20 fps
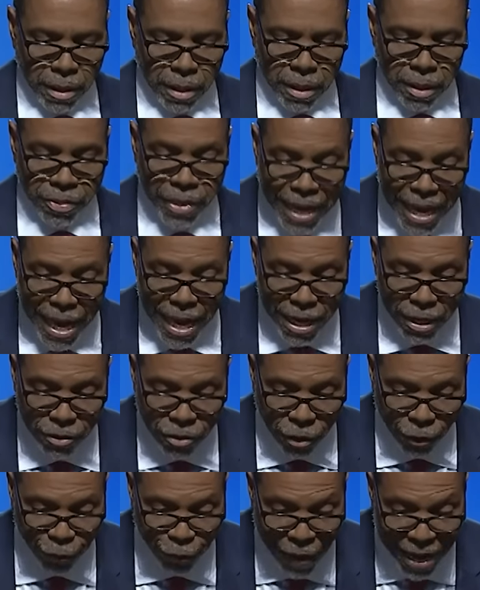Then
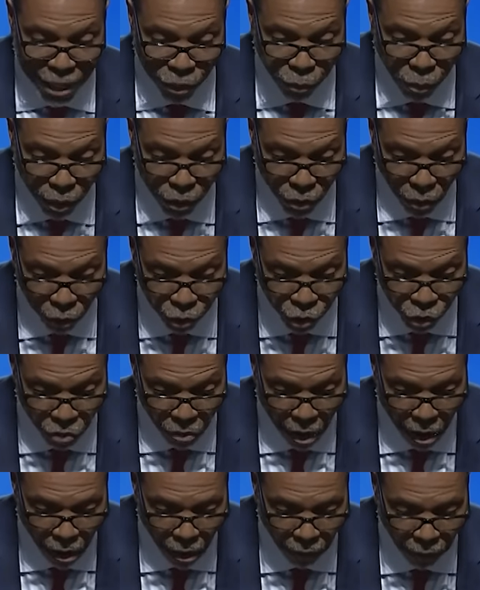your faith will grow
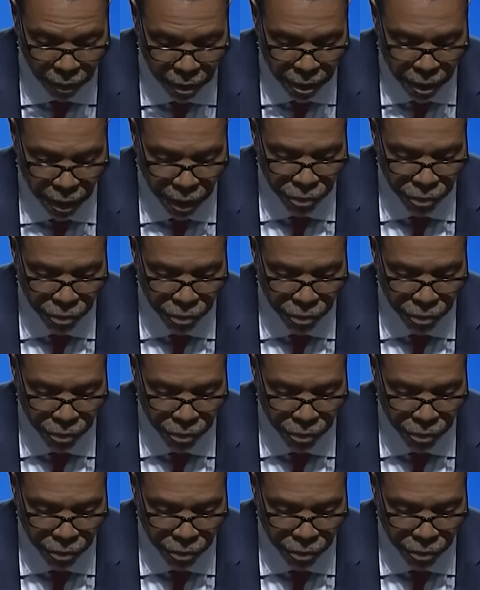strong